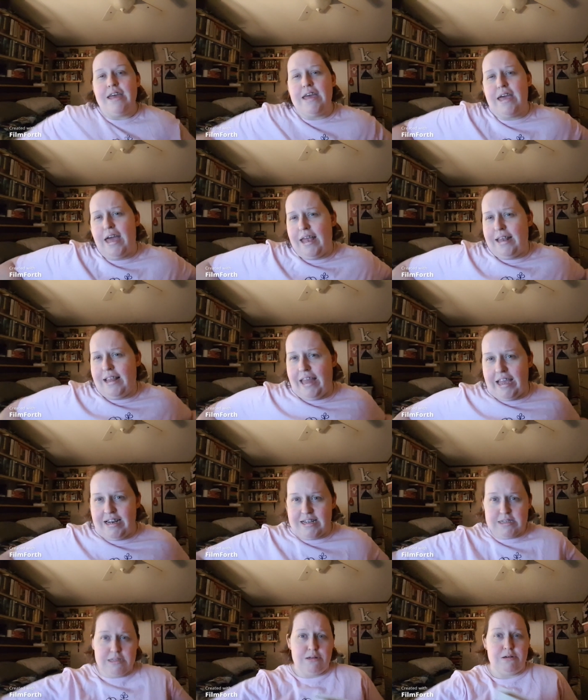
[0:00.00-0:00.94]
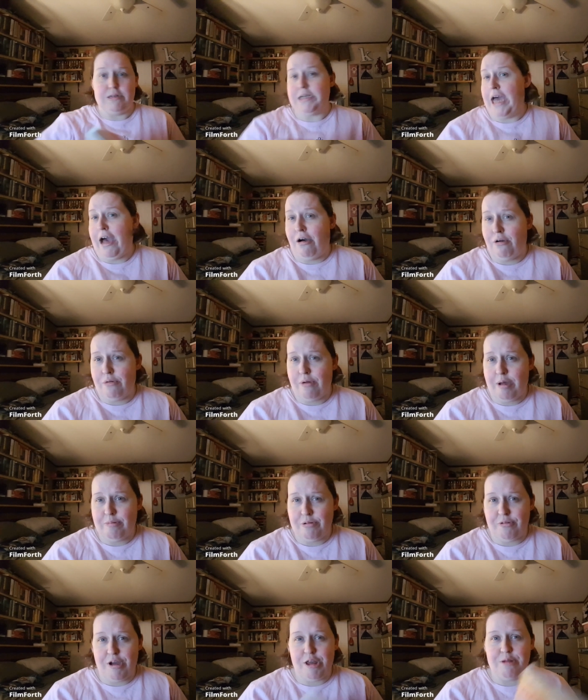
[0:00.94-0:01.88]
he had like this little towel wrapped
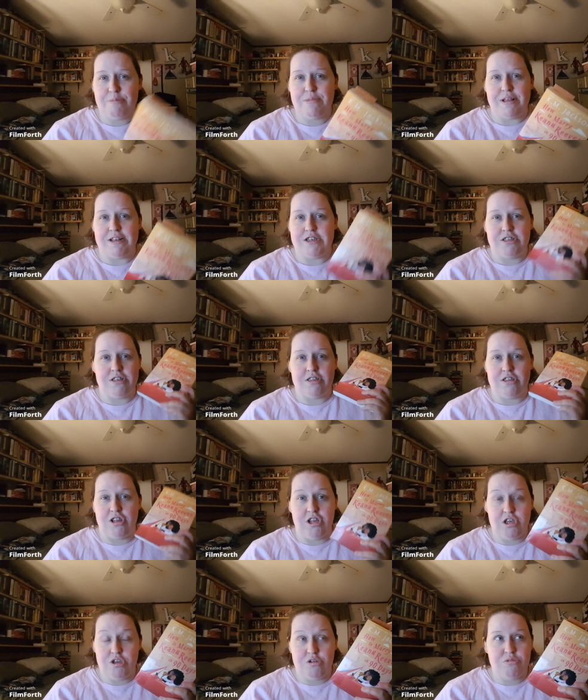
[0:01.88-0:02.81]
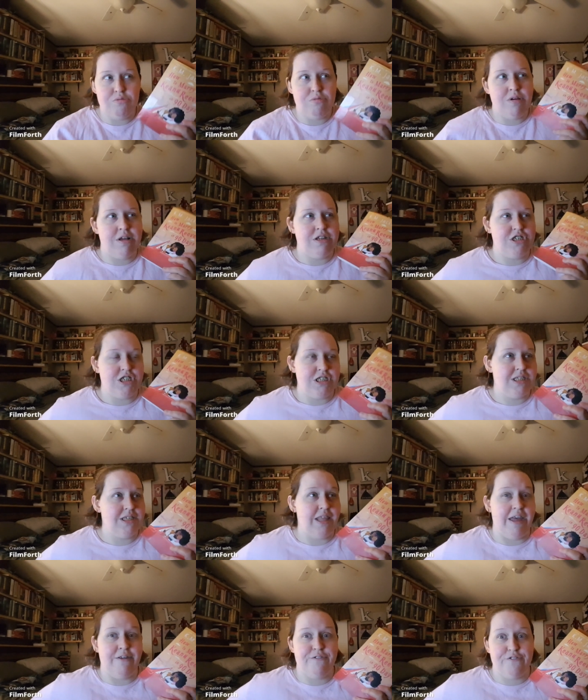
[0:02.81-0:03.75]
around him and Lou just
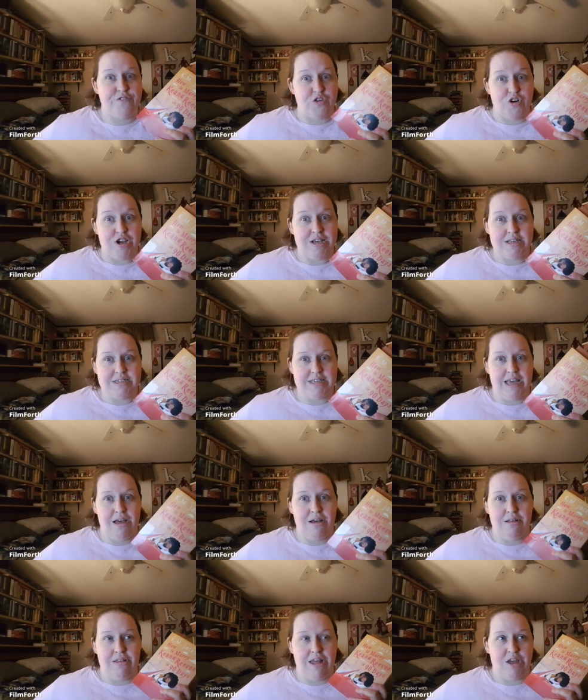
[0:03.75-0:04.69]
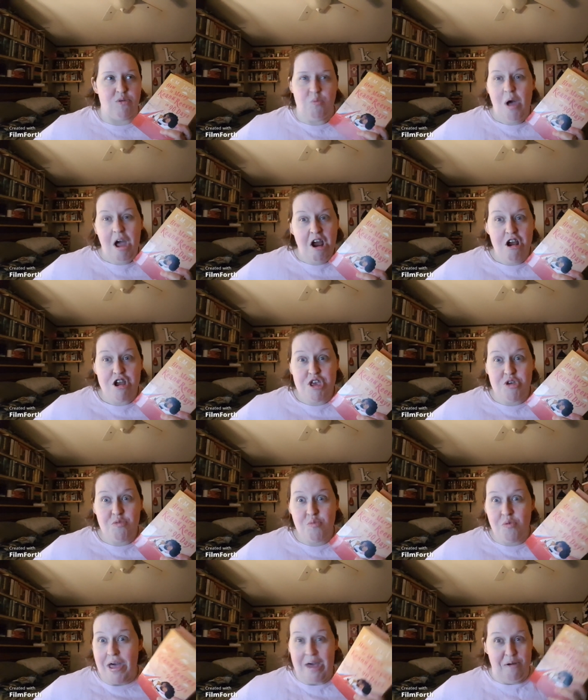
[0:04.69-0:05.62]
like freaks out like why are
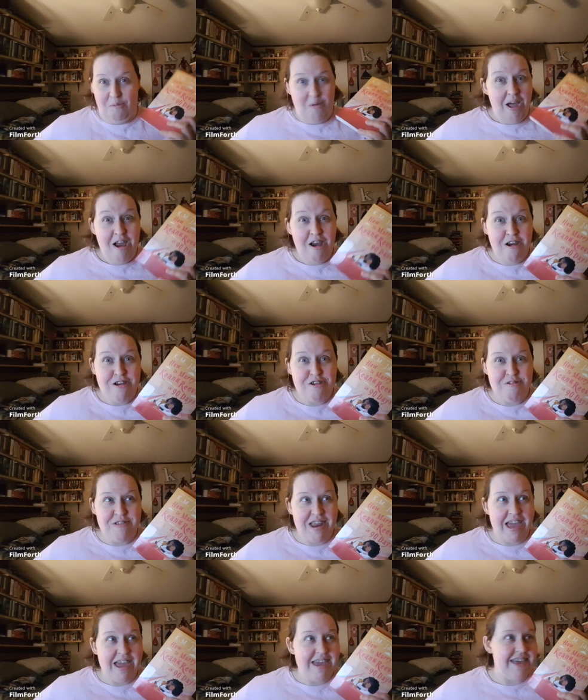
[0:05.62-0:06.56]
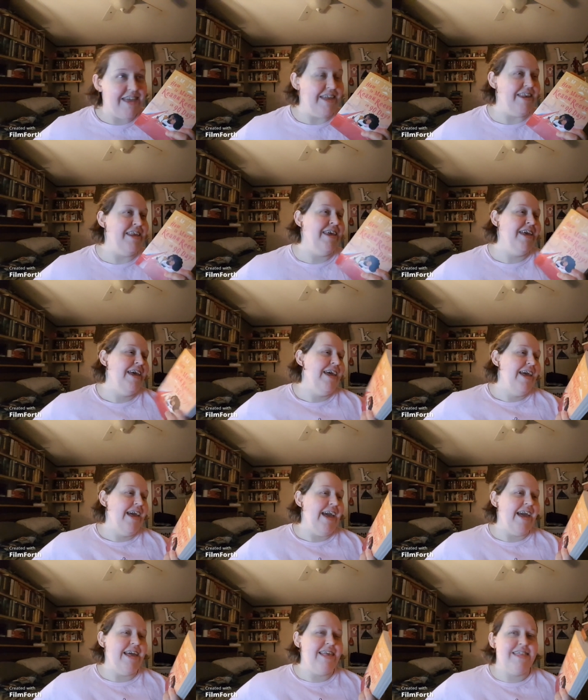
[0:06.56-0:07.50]
you wet why are you naked
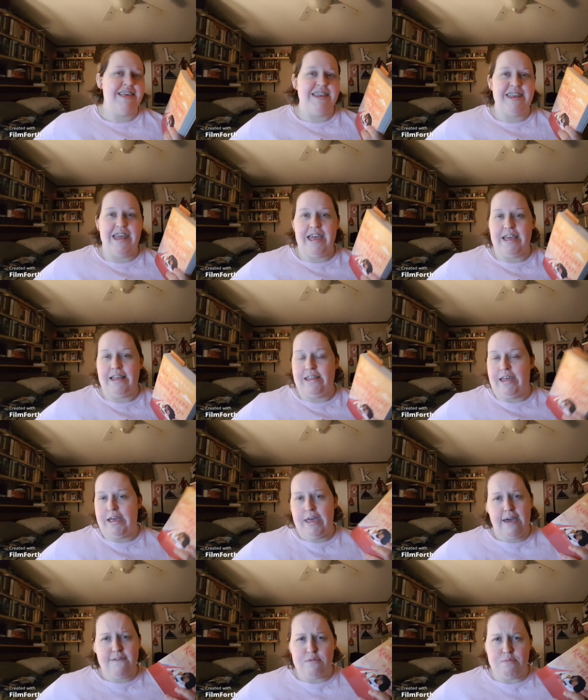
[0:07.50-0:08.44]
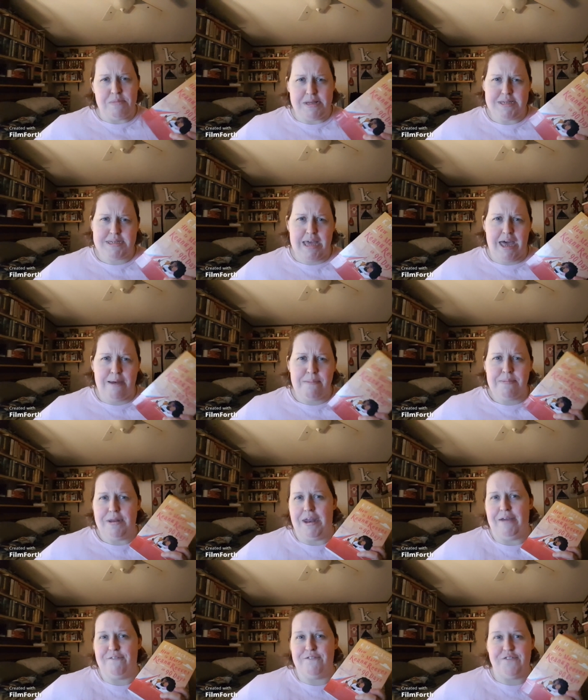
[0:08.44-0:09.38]
and then they like have a mishap
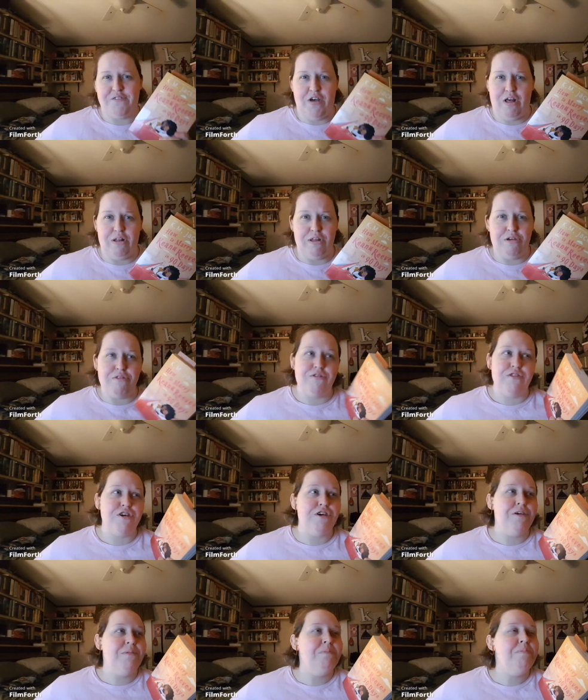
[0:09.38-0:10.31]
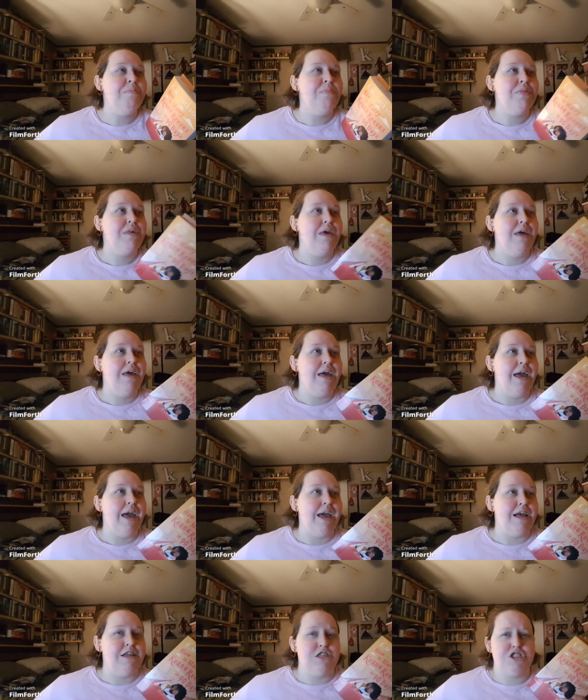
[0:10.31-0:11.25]
and they fall over
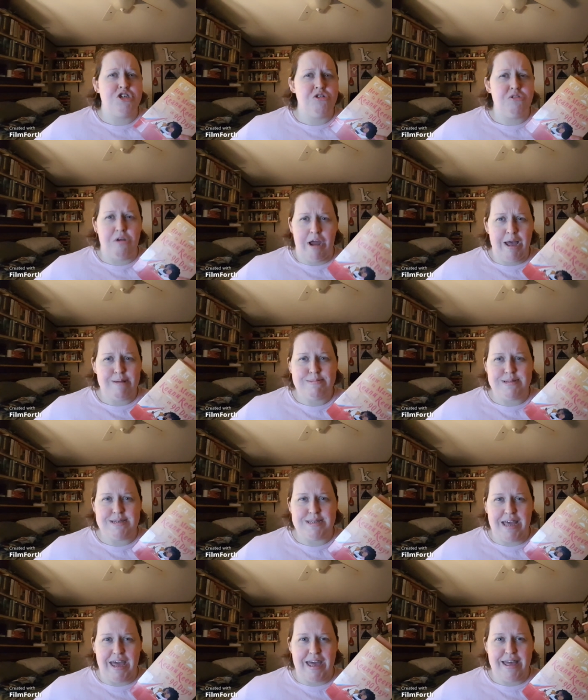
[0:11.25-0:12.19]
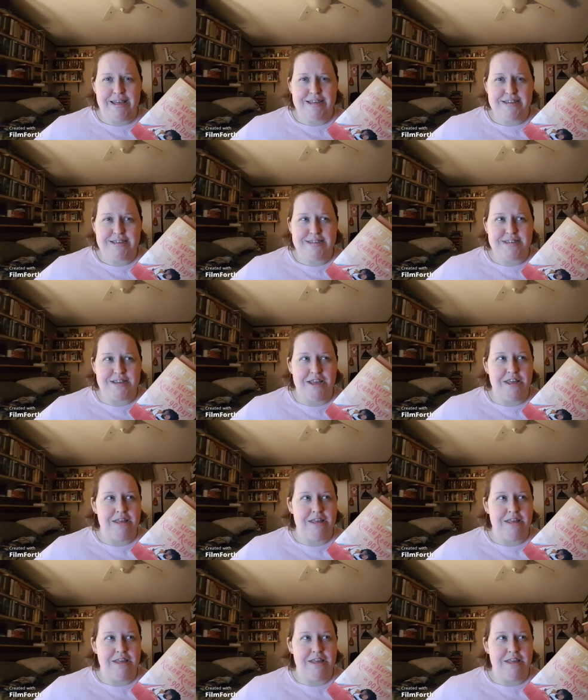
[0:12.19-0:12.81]
and she grabs his ass